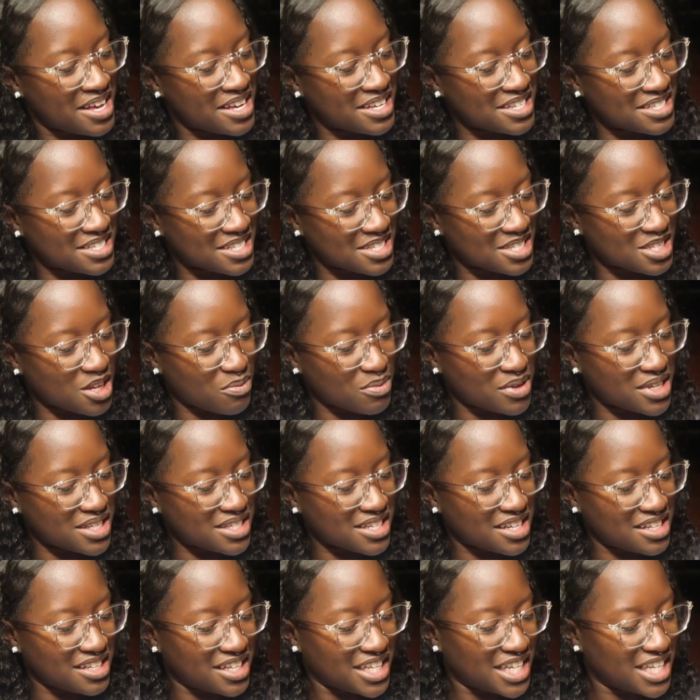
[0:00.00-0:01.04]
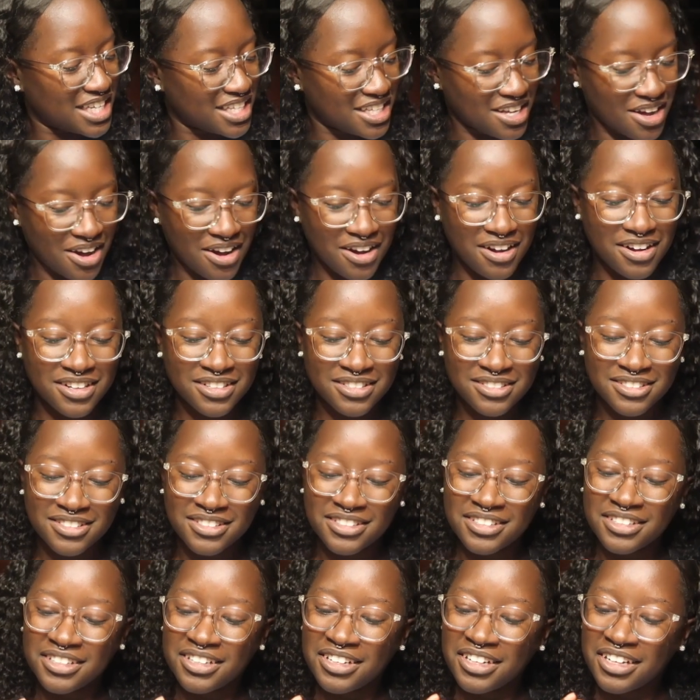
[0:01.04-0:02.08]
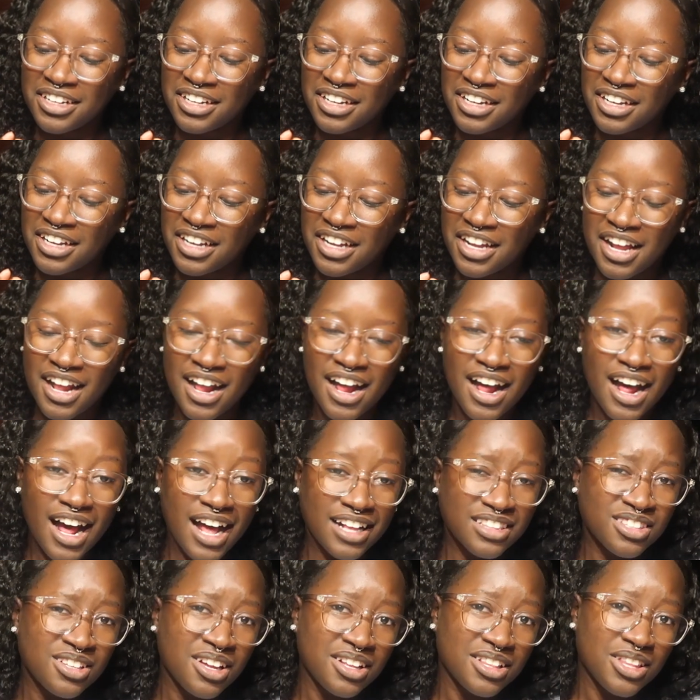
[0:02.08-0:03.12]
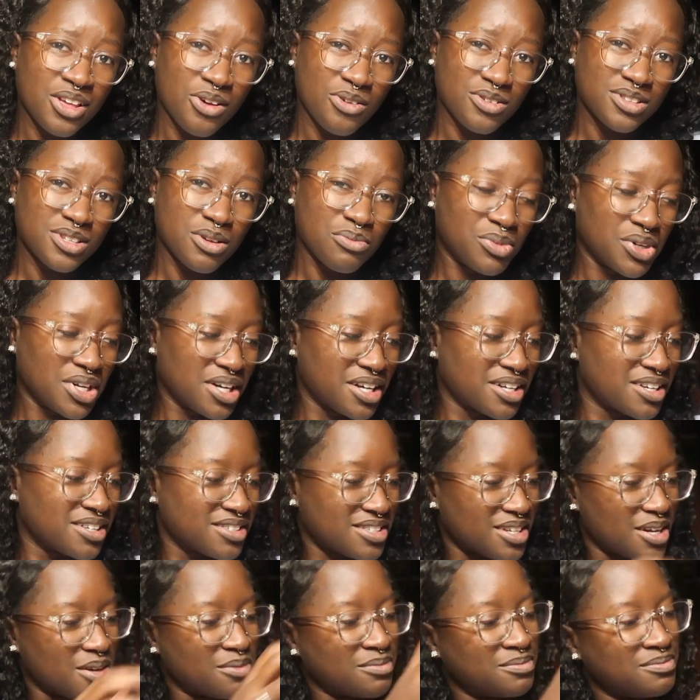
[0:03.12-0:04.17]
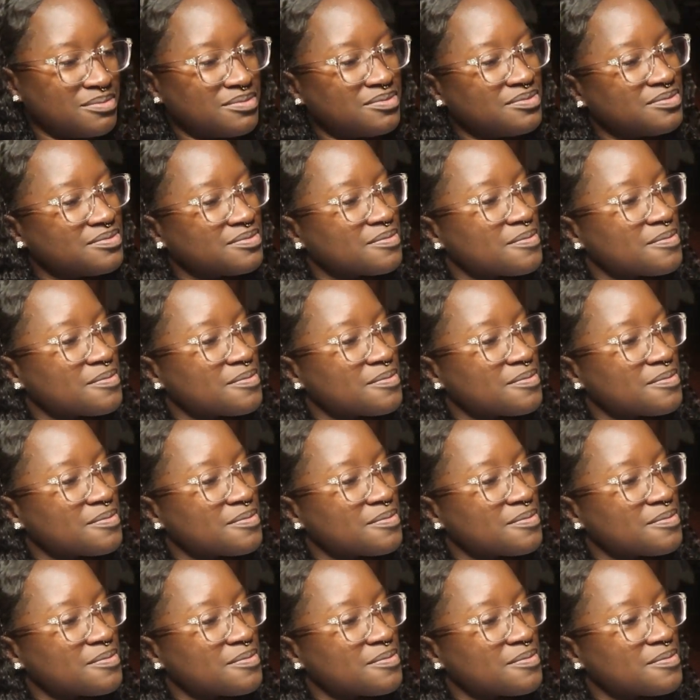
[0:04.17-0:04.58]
this is the piece of lint, y'all. I thought that was a bug or something.